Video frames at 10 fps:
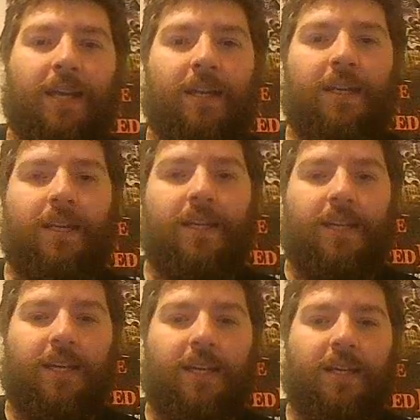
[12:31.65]
into
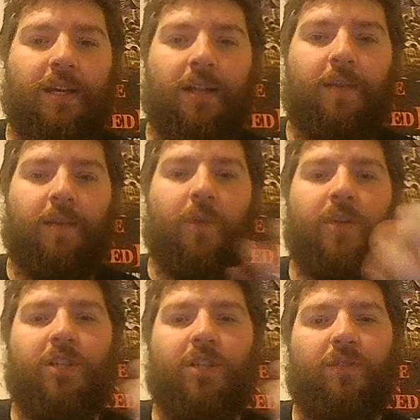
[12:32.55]
detail about what
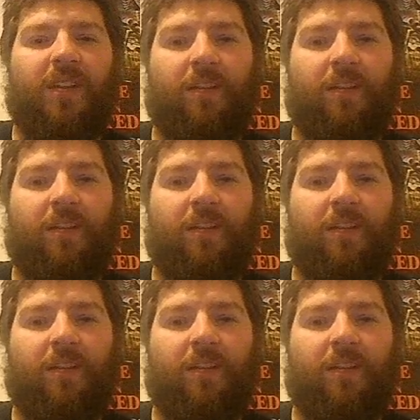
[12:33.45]
she really